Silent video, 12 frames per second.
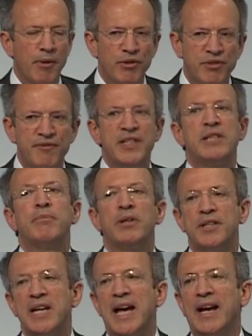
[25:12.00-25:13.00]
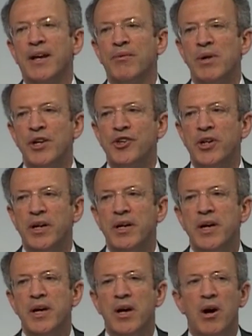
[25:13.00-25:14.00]
most visible attack in Russia
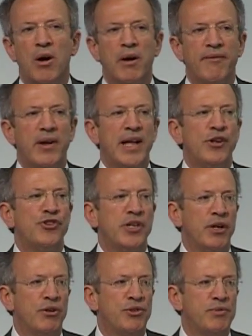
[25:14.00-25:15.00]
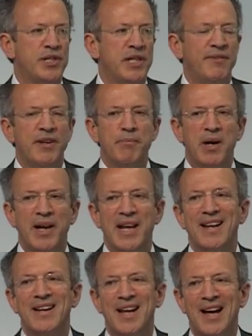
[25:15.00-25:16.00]
are of NGOs receiving
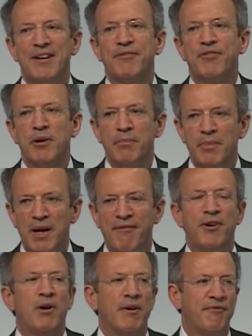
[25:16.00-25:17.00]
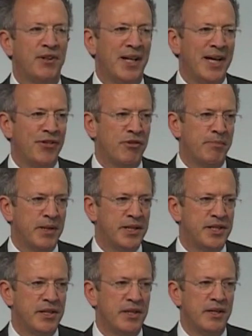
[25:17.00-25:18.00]
money not from a foreign
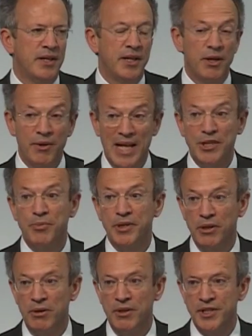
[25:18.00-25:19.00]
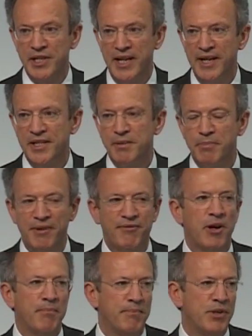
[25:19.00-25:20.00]
philanthropist, though that's what the law says, but
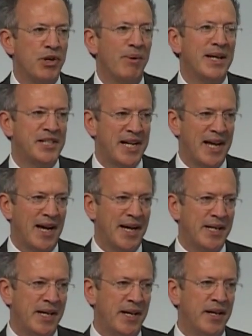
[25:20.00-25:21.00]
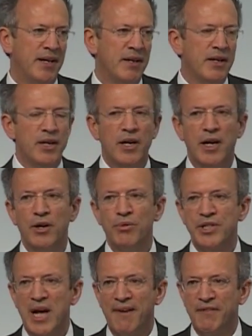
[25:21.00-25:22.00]
from USAID,
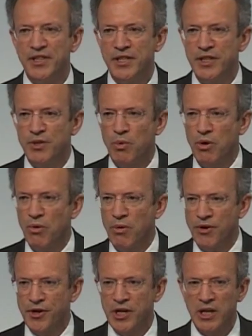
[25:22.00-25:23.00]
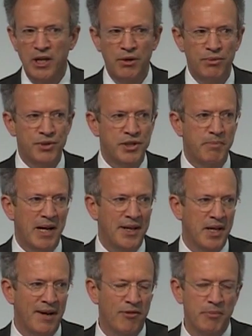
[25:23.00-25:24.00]
whose offices were ordered closed by
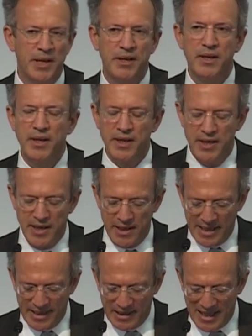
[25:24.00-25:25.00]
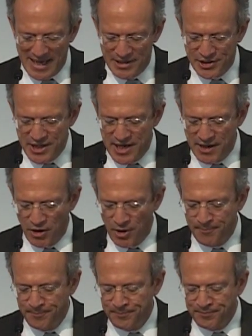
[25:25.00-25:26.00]
the government late last
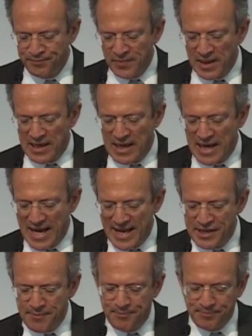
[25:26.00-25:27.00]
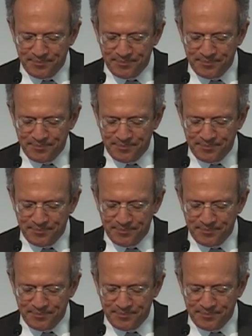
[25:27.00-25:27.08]
year. And